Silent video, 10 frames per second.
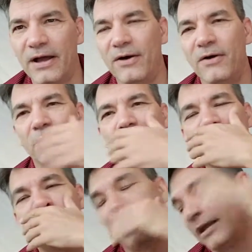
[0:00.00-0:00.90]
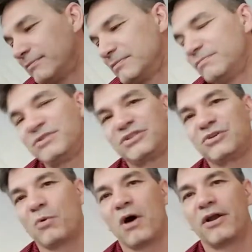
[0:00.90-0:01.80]
Oh man, I am
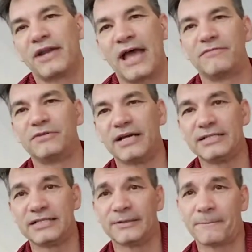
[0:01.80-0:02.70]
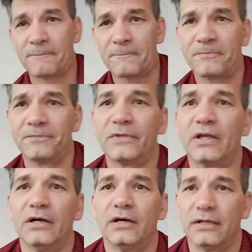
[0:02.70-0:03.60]
so honored to have you guys here.
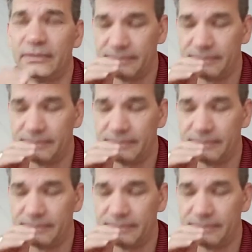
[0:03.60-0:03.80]
I